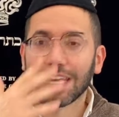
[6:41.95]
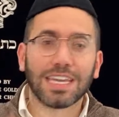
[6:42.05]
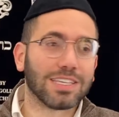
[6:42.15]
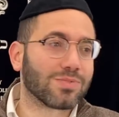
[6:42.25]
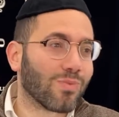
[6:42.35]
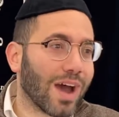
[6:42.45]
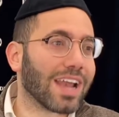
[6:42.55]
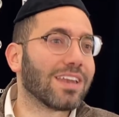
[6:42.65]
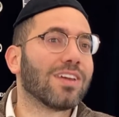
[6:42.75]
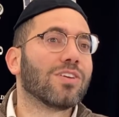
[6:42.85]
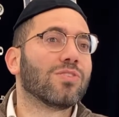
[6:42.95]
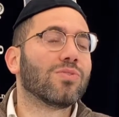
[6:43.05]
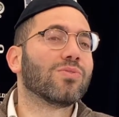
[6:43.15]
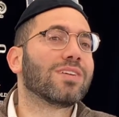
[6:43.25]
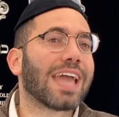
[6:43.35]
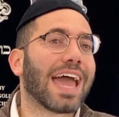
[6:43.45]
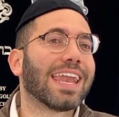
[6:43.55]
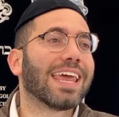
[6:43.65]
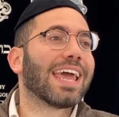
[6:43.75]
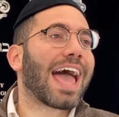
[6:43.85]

is when you get